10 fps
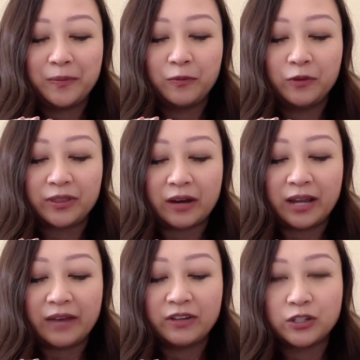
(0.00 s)
without
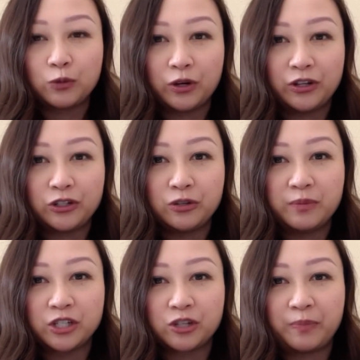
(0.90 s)
having to worry too
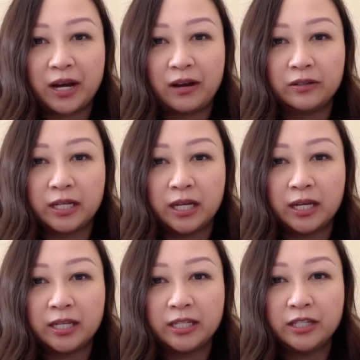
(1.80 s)
much about,
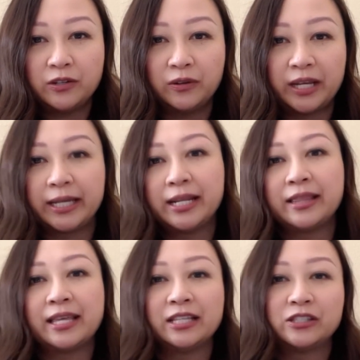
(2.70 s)
you know, like getting
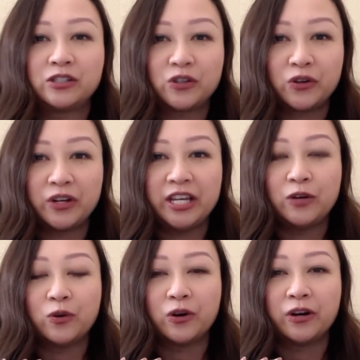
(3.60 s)
things dirty
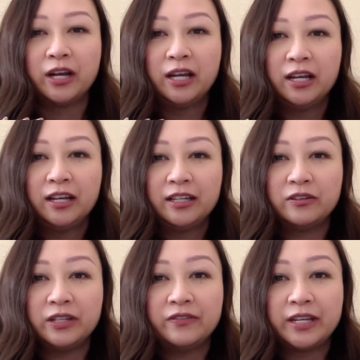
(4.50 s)
or, you
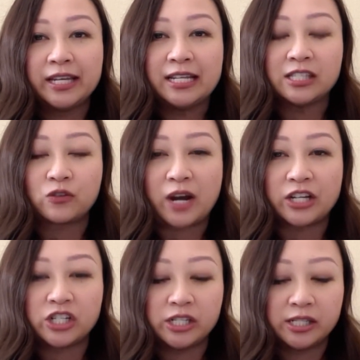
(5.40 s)
know, even getting
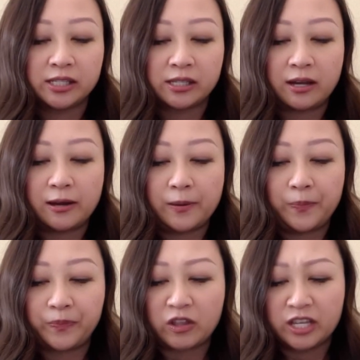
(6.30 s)
scratches
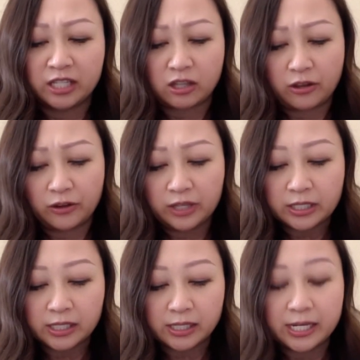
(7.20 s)
on this. Although this
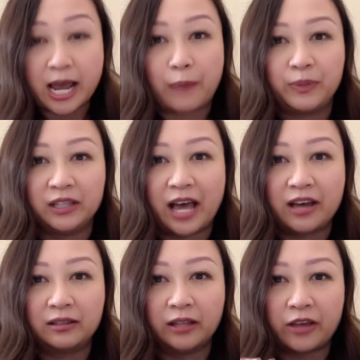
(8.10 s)
is Napa
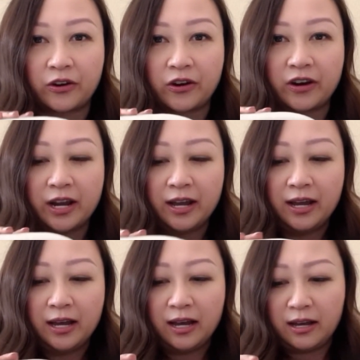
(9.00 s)
leather.
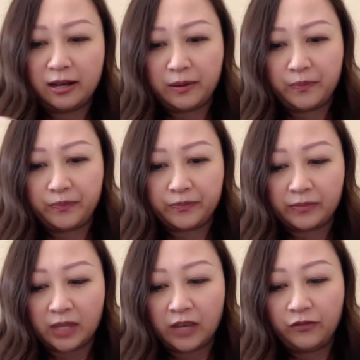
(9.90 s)

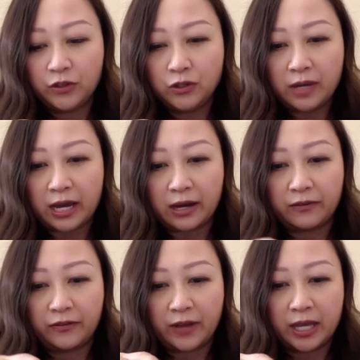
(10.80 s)
If you do
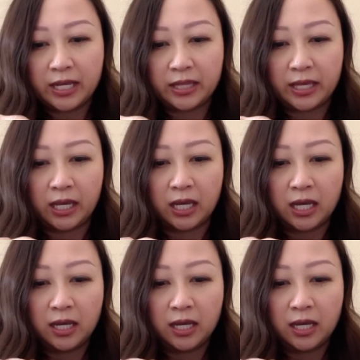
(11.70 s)
have anything